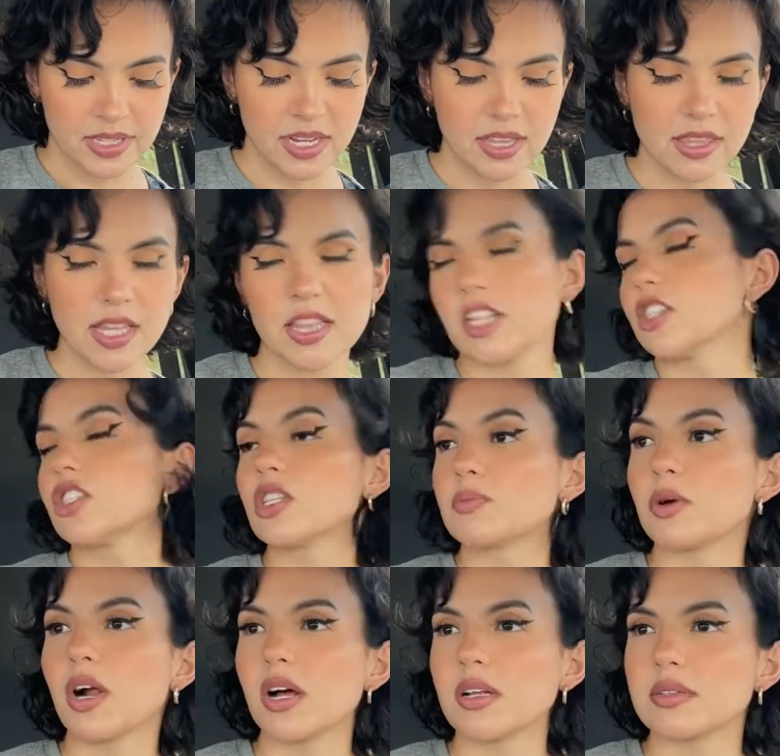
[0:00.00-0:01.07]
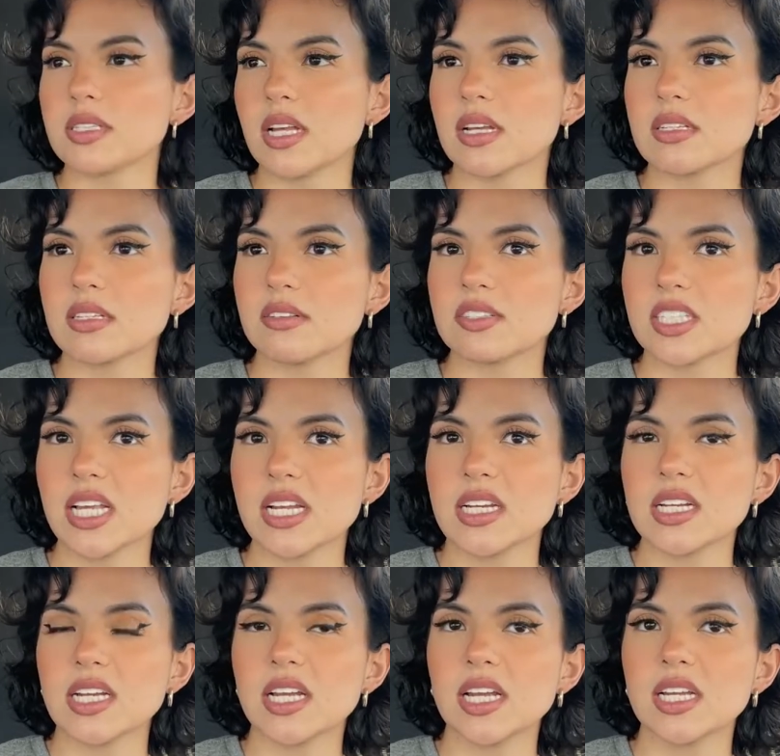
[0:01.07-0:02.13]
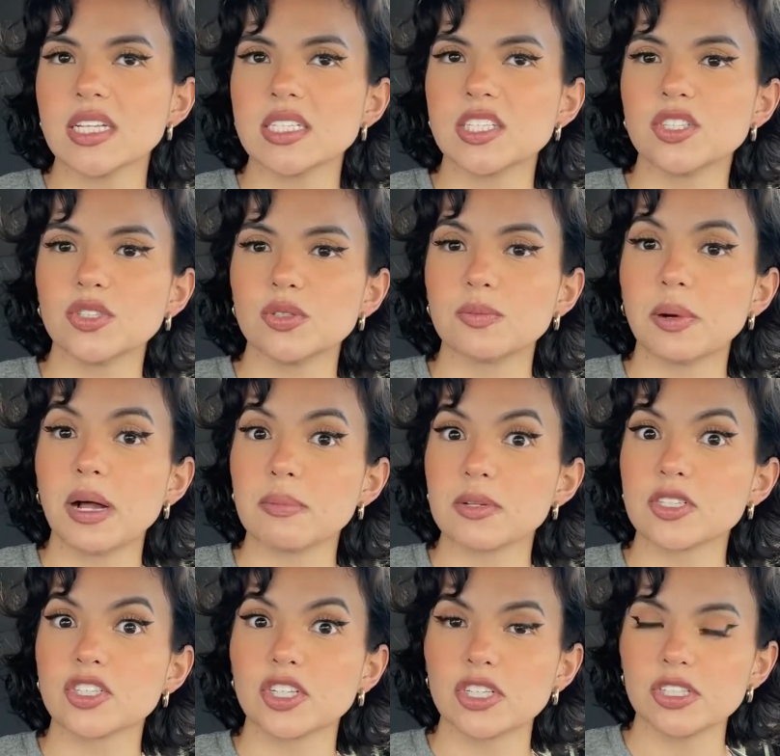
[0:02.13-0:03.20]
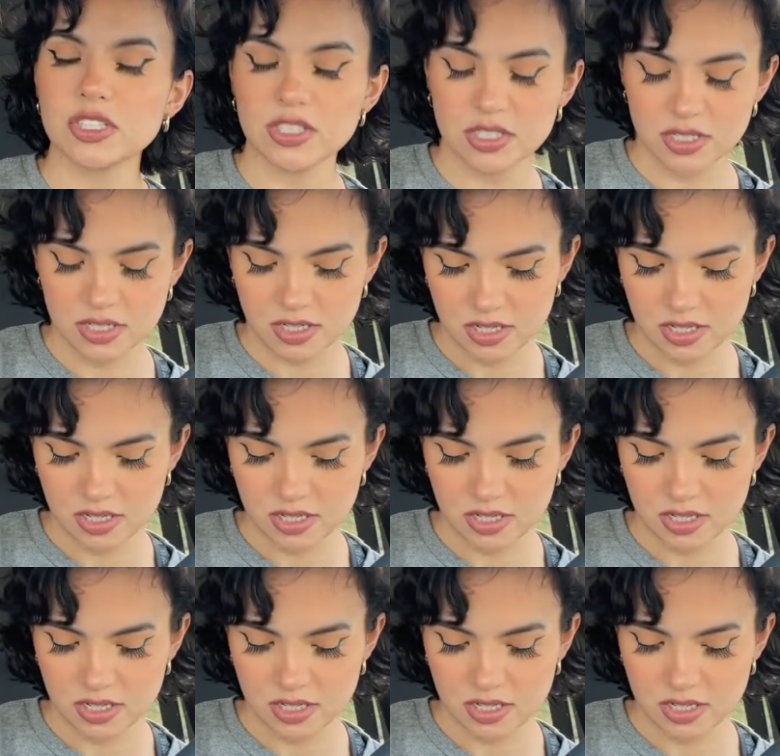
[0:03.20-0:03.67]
And then there's the process of sending it into publishers.